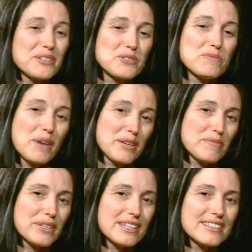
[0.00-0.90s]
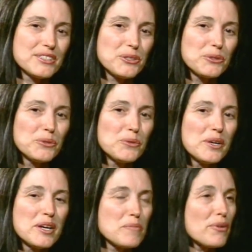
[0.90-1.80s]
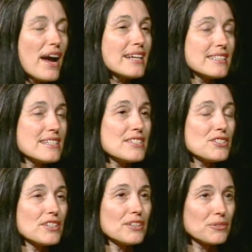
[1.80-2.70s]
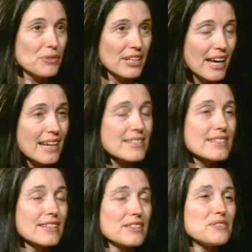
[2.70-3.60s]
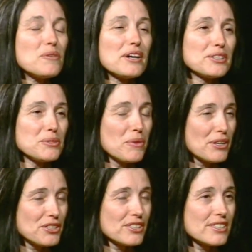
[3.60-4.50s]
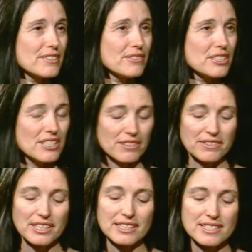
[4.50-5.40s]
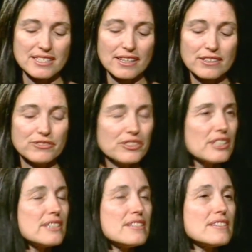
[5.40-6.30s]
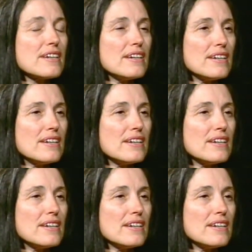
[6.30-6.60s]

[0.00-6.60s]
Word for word: those might be to practice relaxing while you're watching TV. TV itself is